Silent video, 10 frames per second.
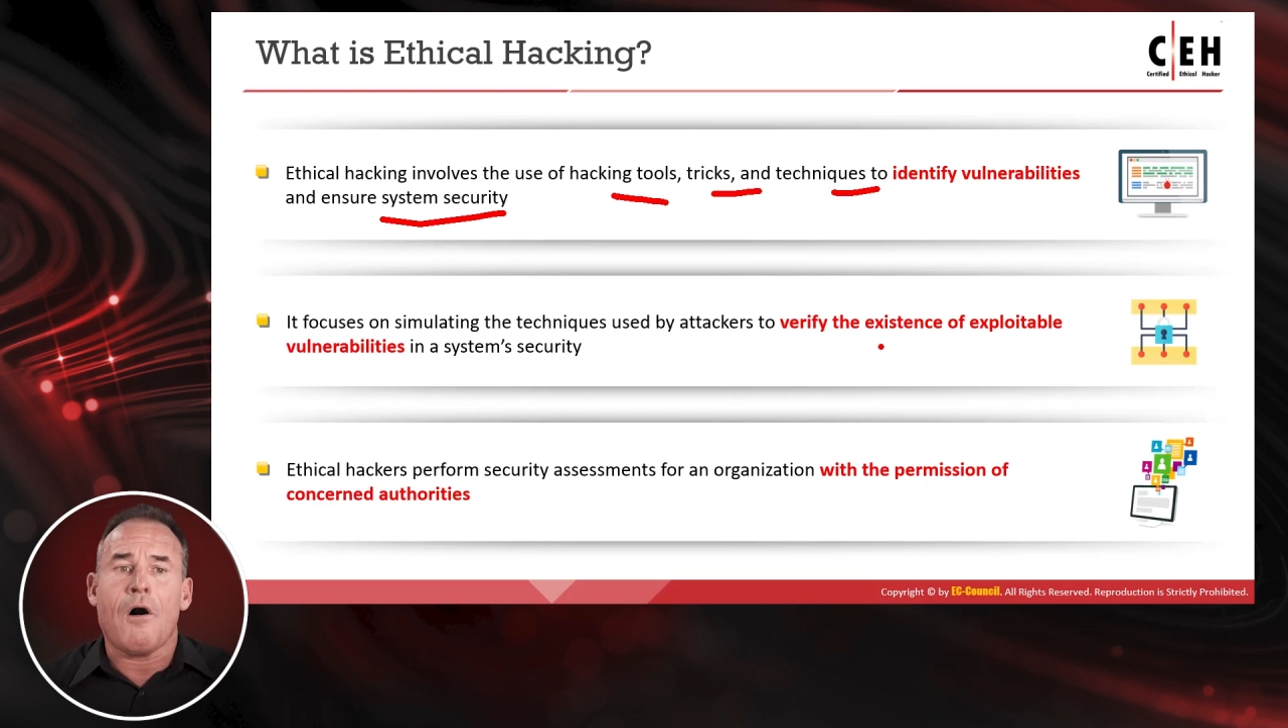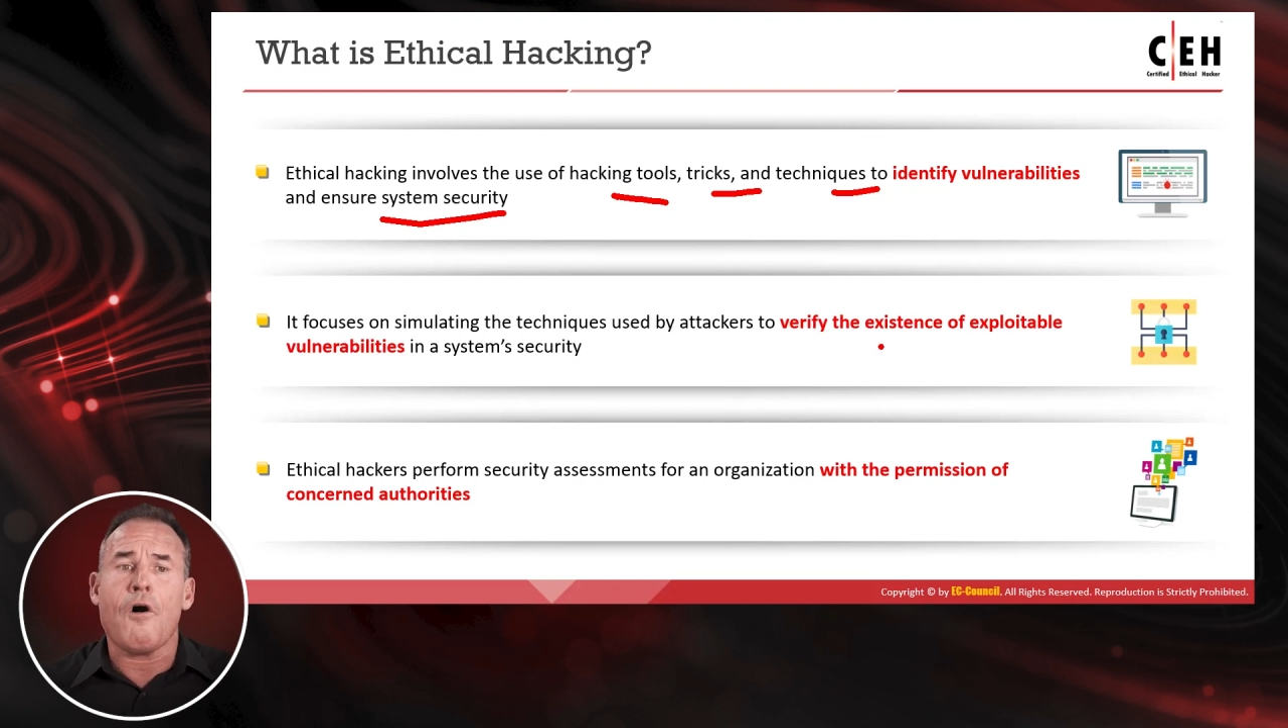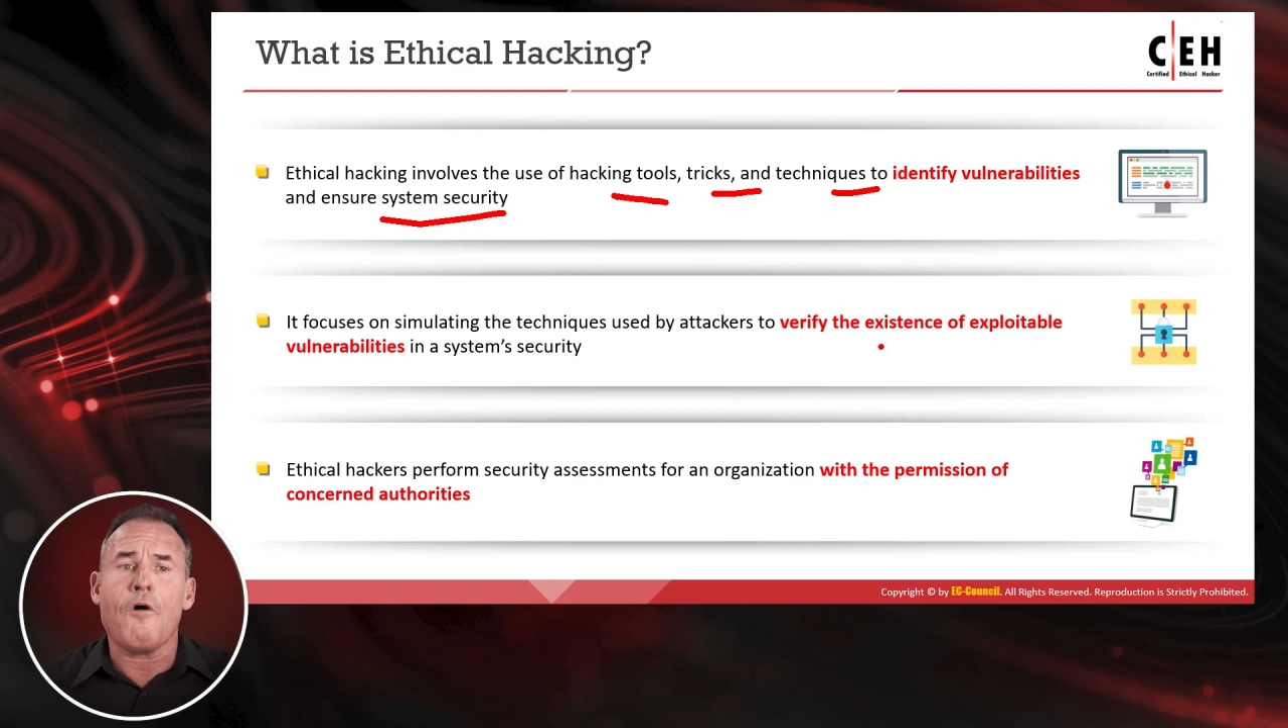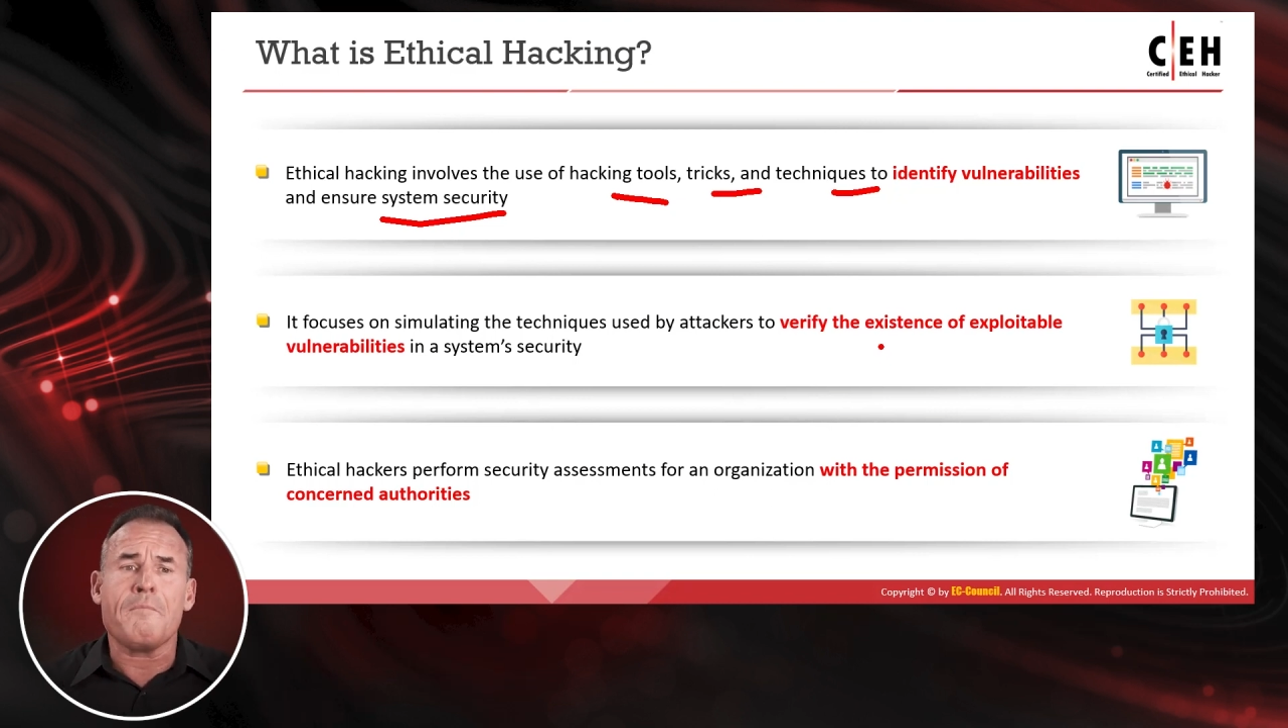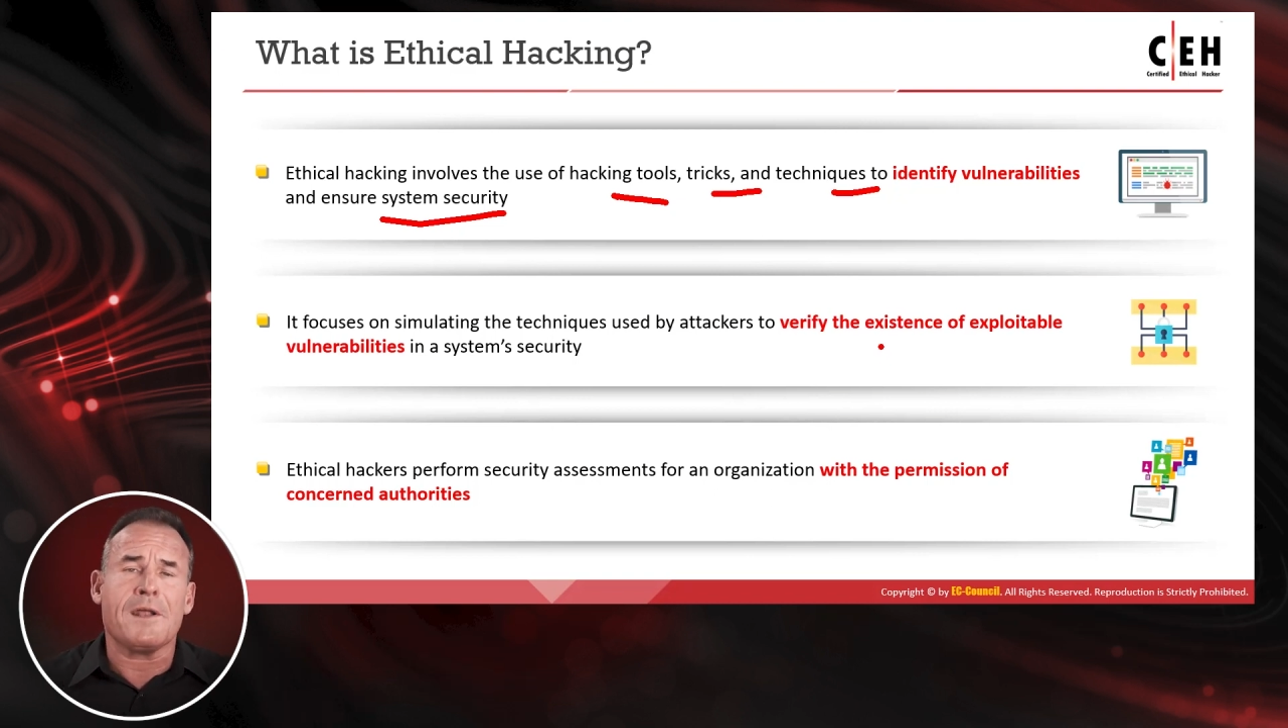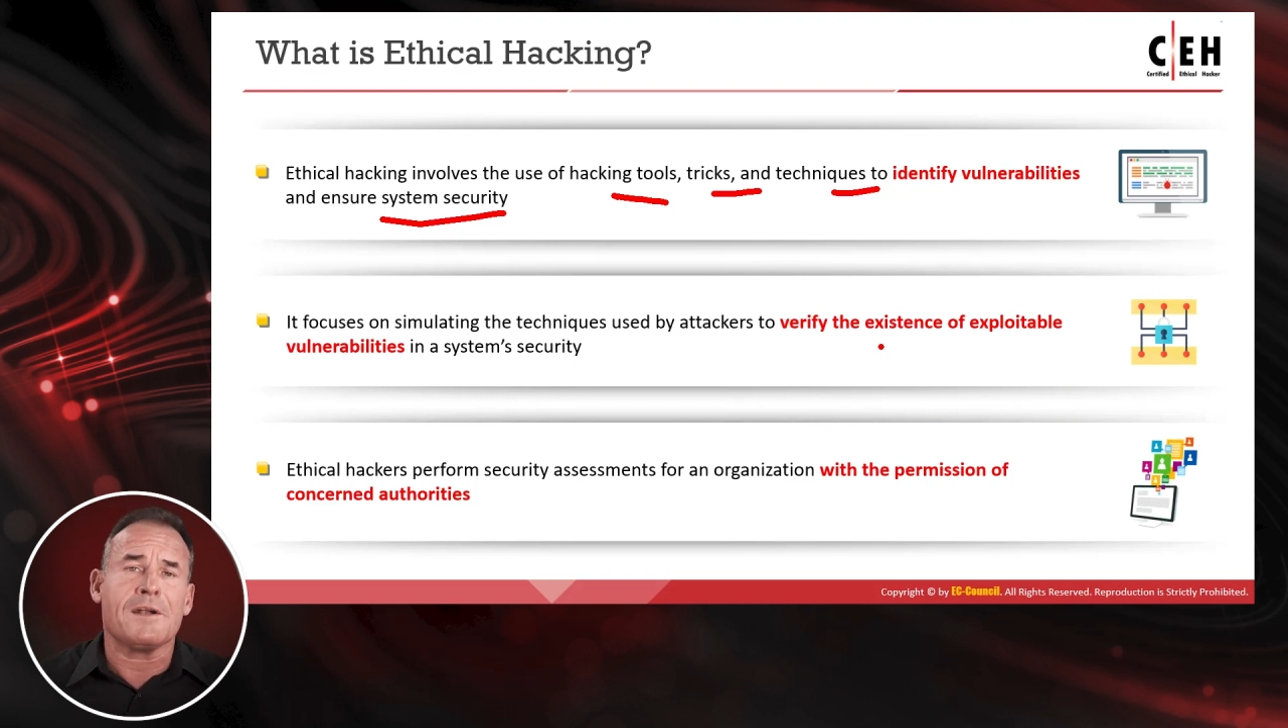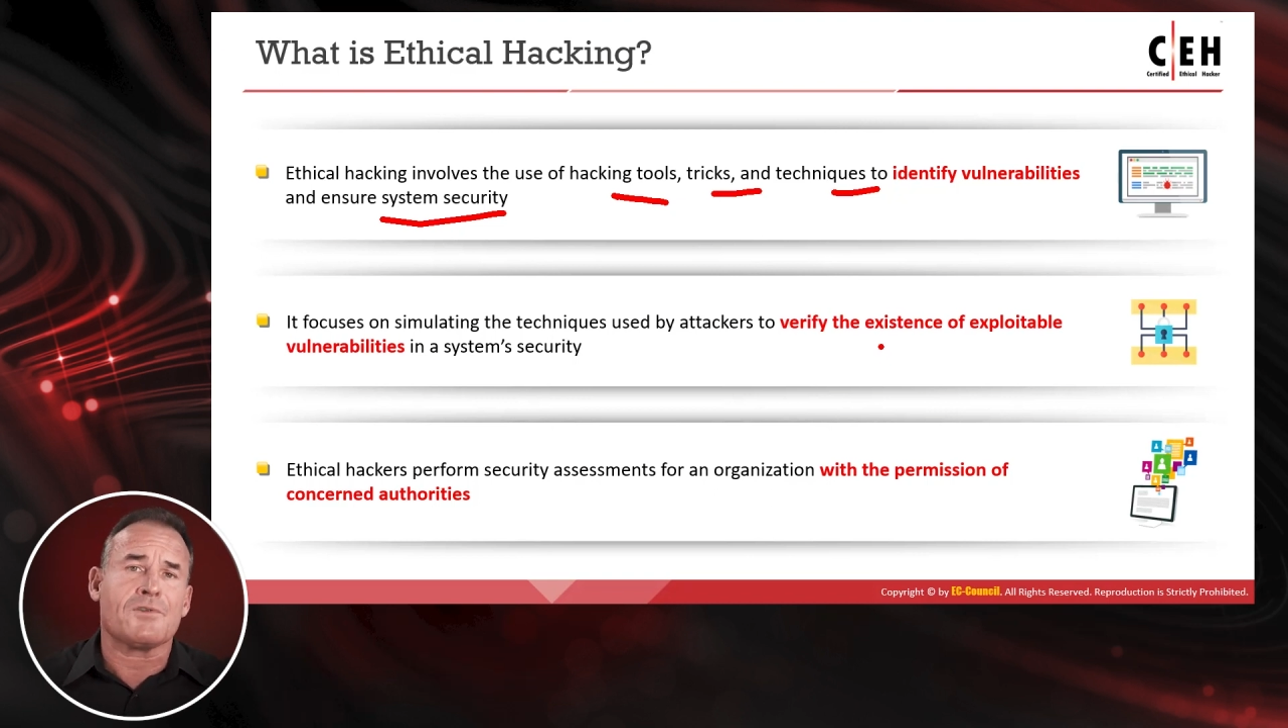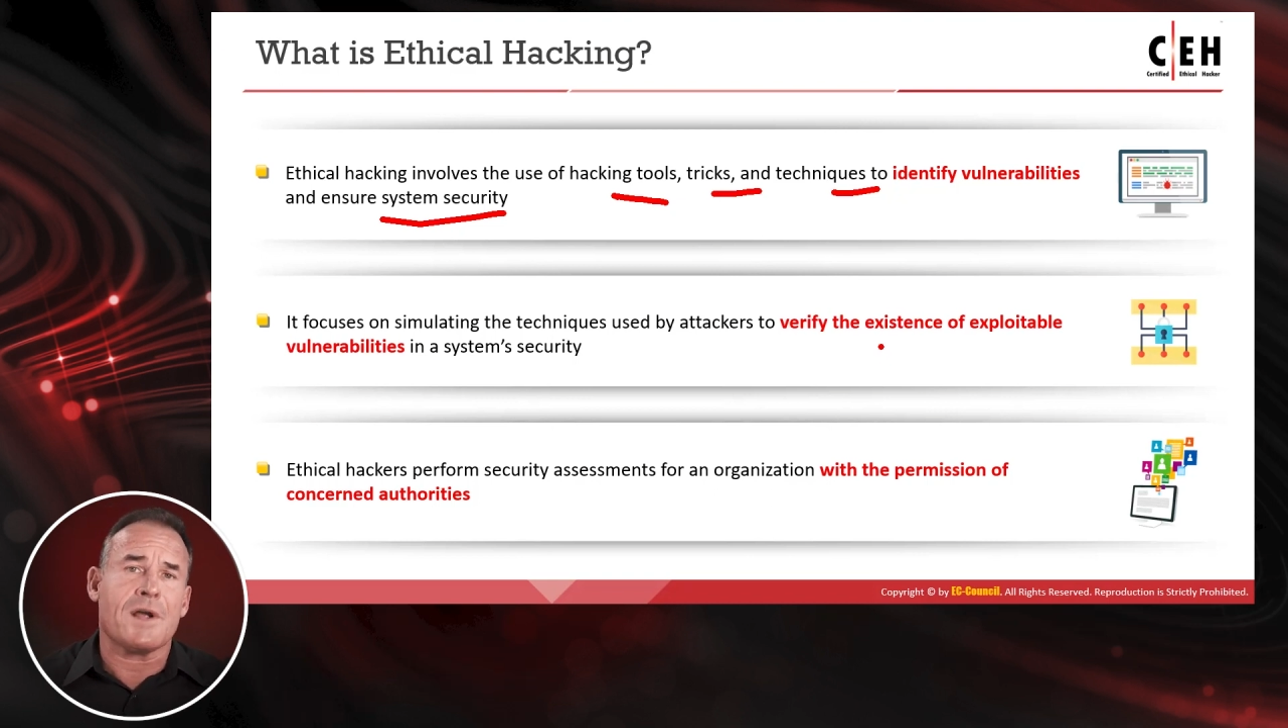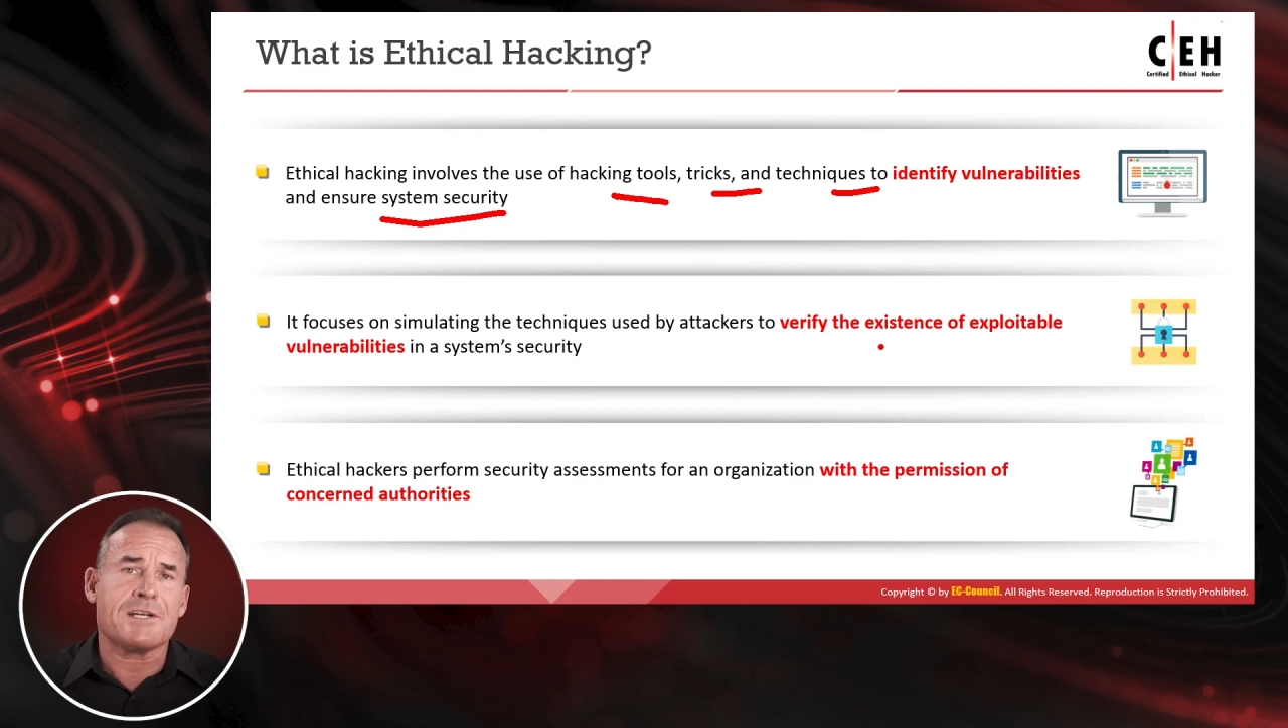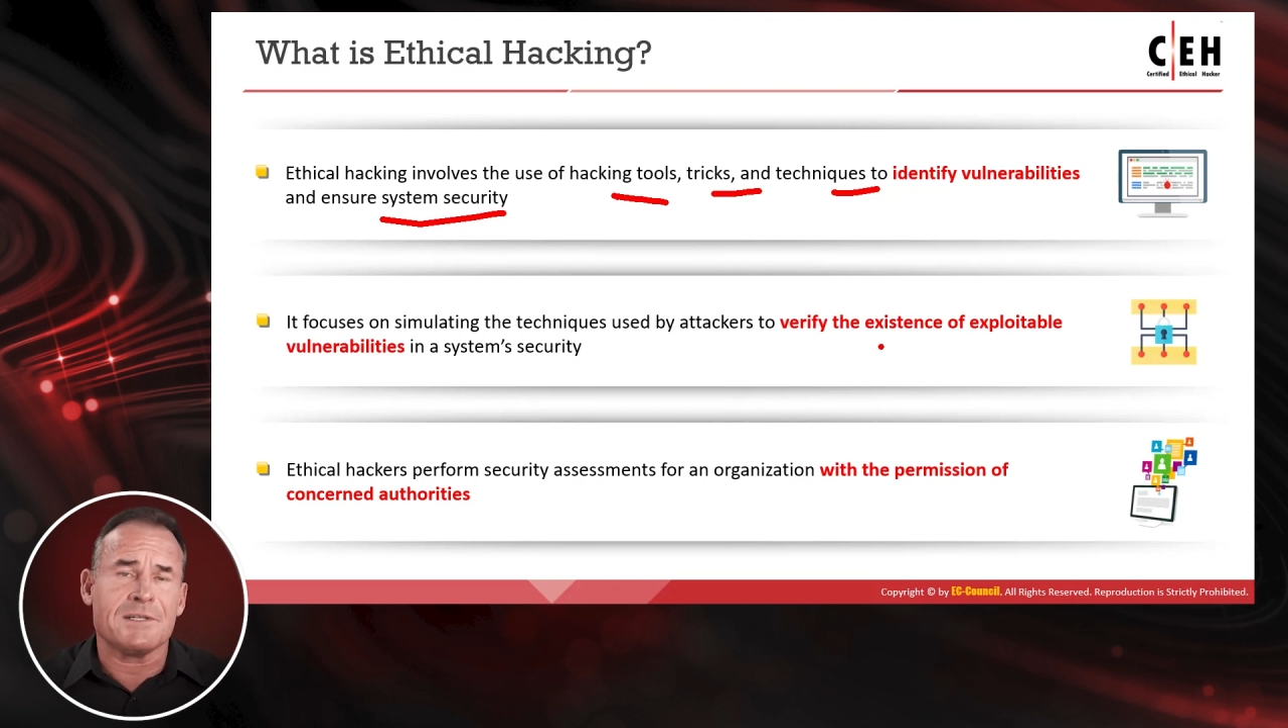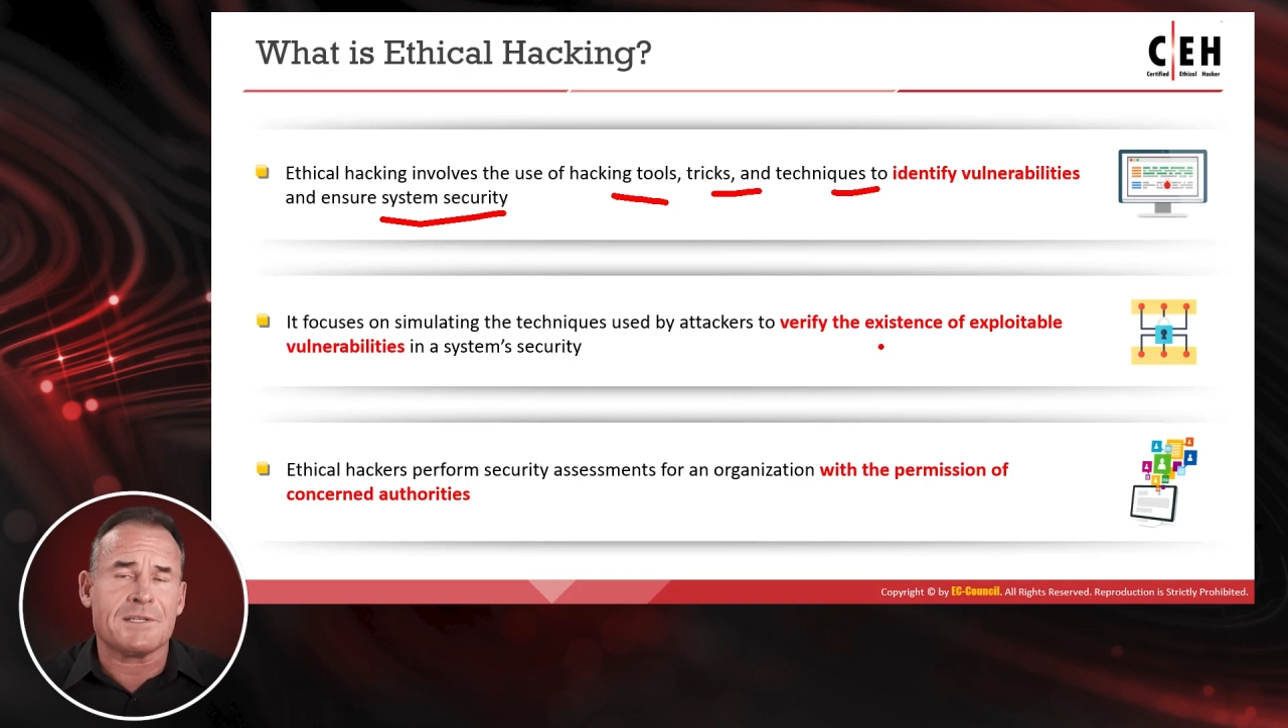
All penetration